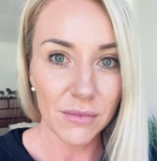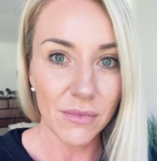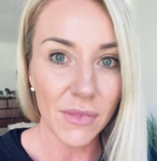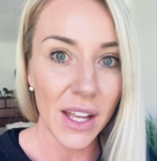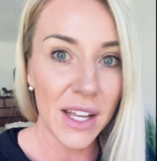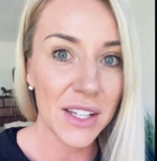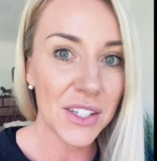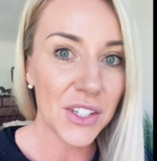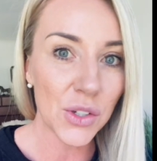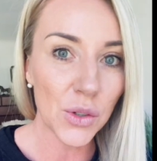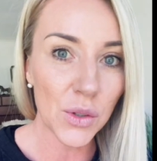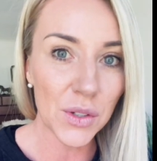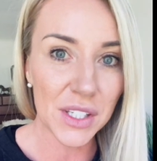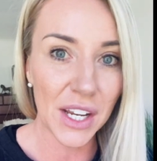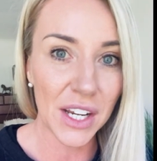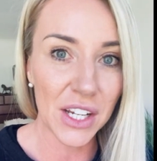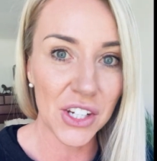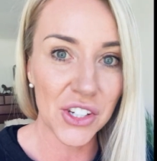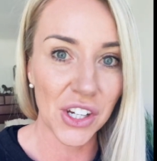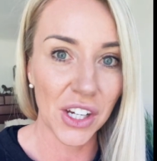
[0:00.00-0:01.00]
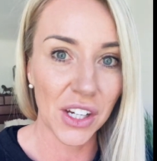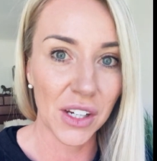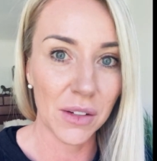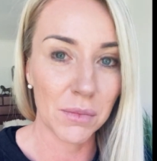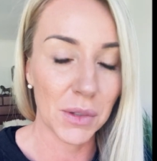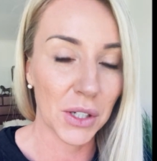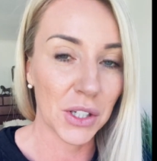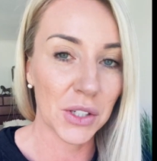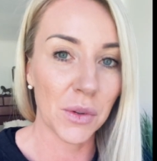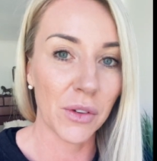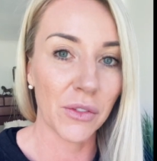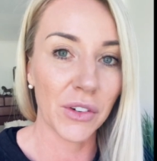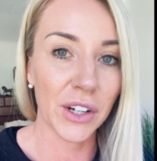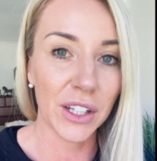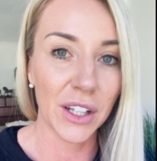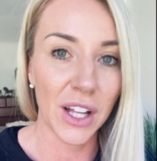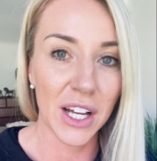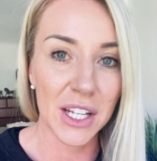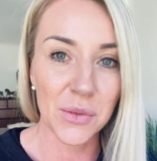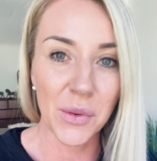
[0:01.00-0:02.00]
and source energy, because we
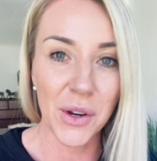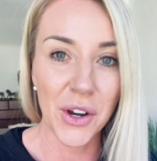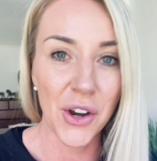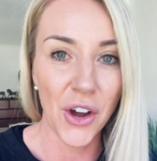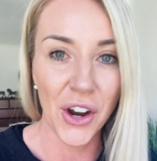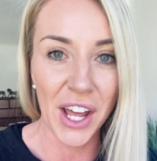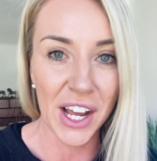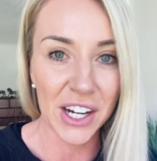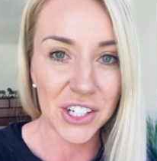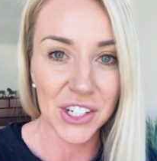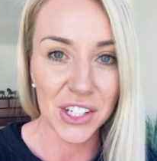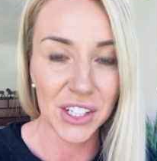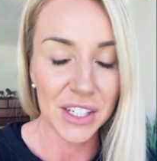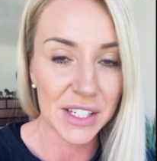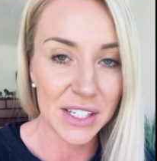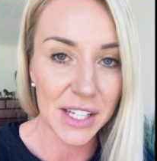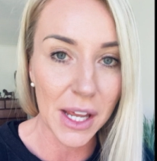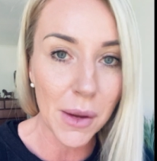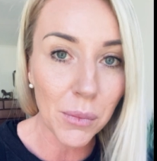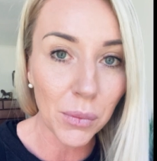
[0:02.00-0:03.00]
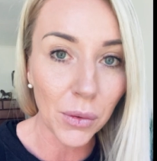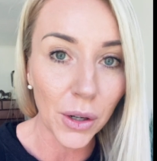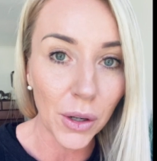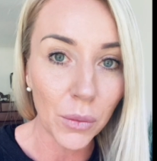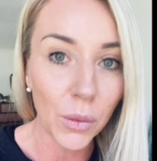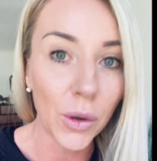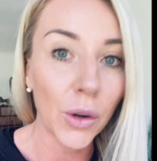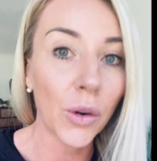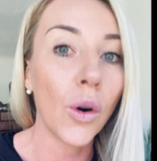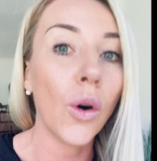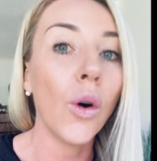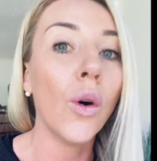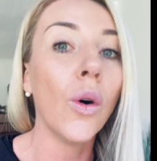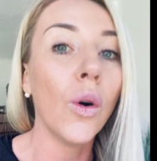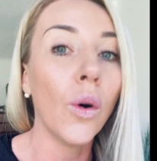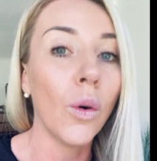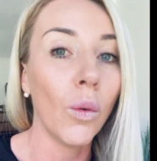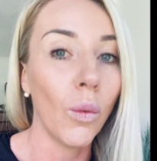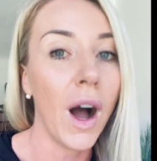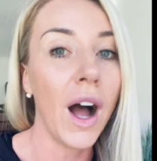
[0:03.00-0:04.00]
realize we're not actually separate. We're
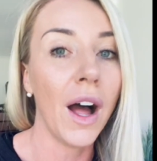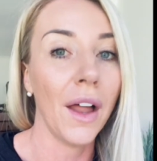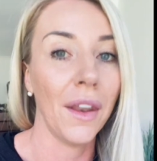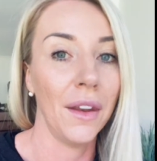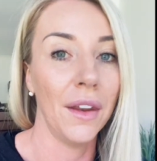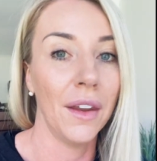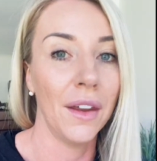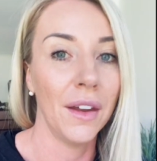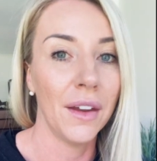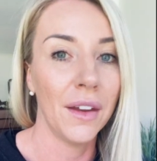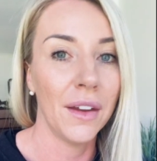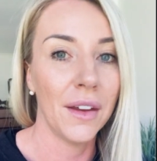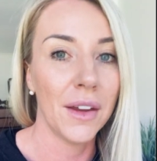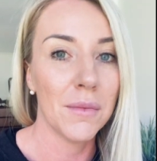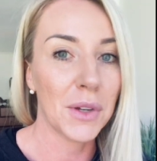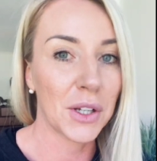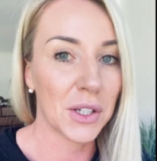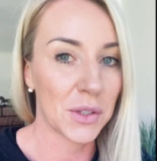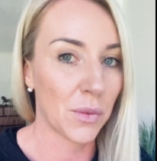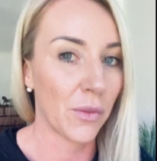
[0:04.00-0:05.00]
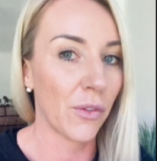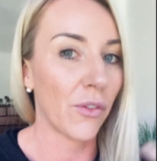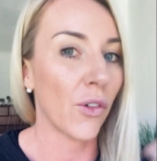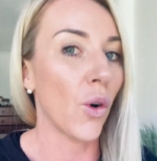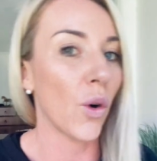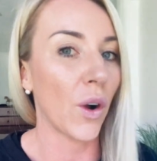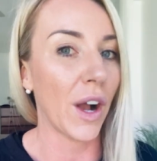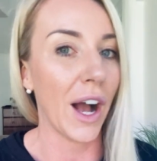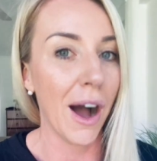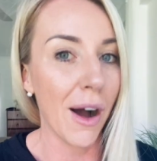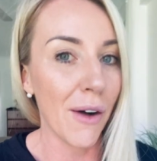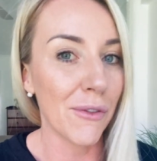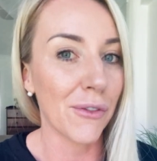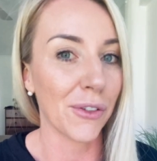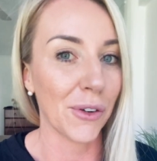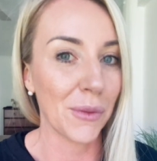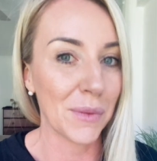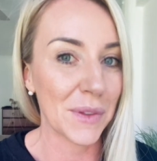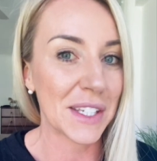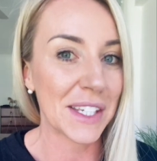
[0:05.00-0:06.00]
all one because we've all come
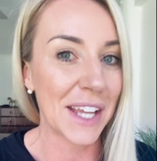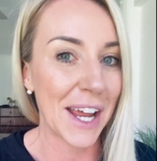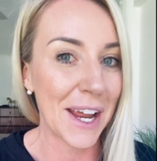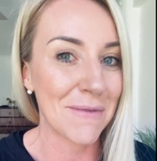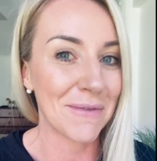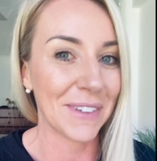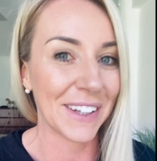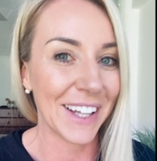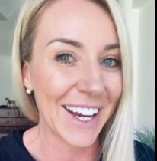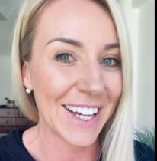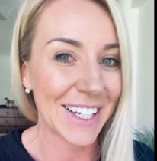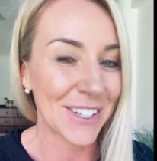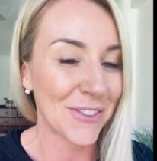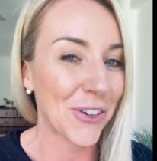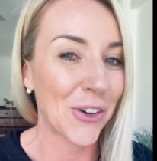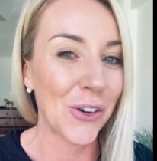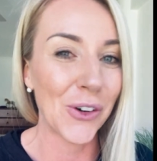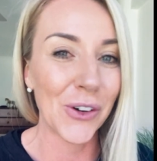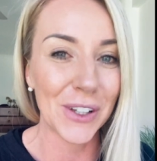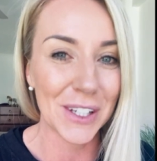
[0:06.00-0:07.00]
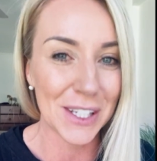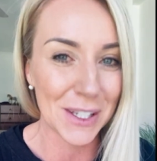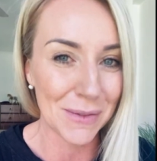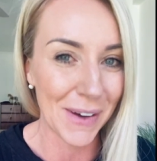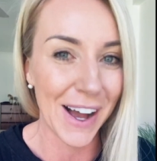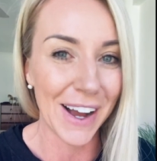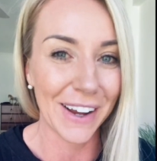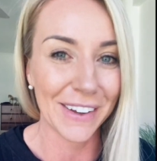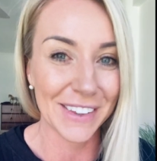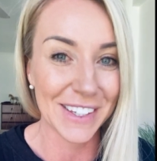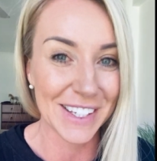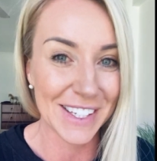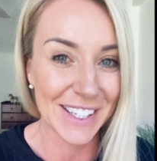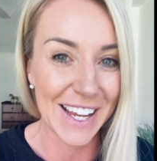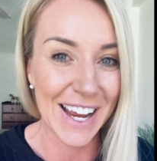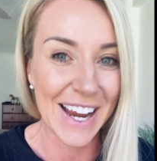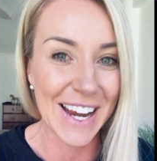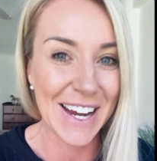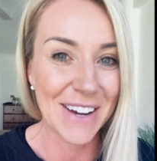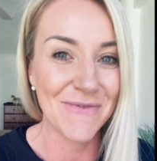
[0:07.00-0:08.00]
from the same place. We're all a spark of the
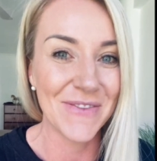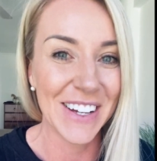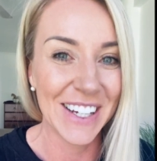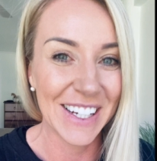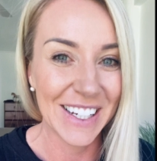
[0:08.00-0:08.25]
same